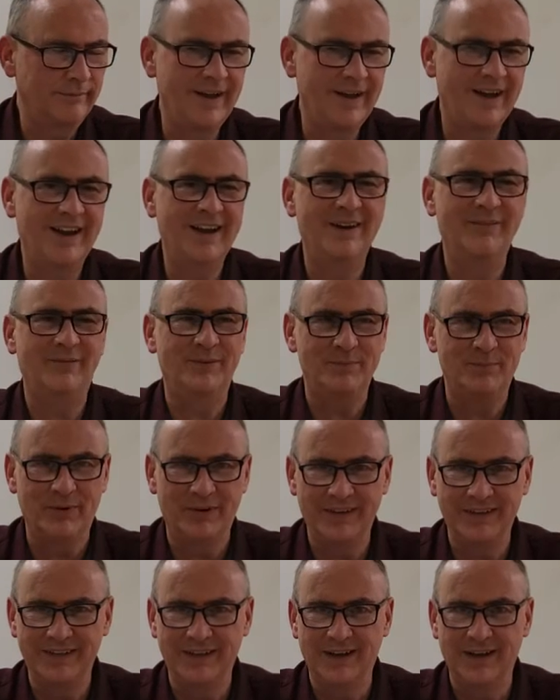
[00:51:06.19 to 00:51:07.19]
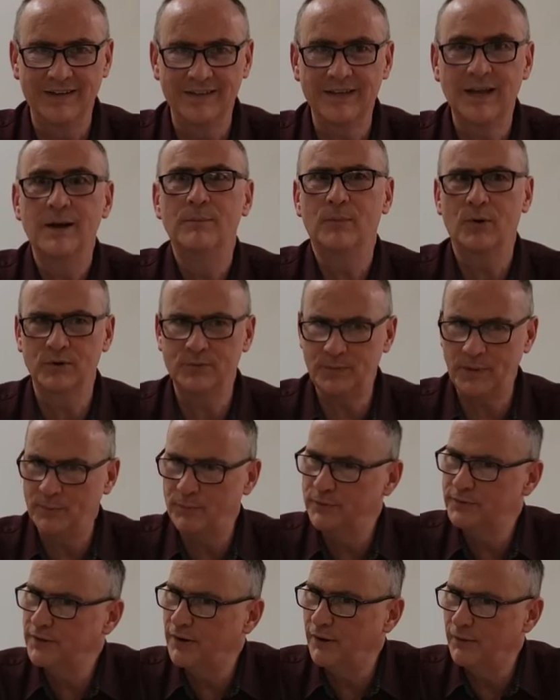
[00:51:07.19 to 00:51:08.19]
Not everybody does. Most
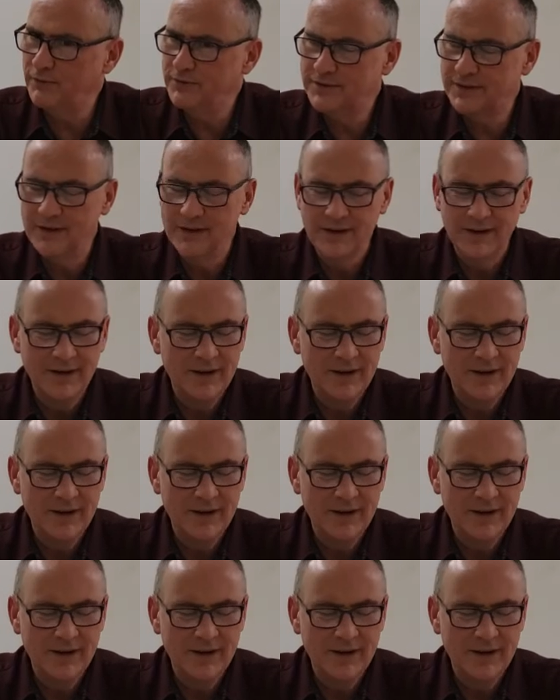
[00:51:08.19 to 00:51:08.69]
people don't.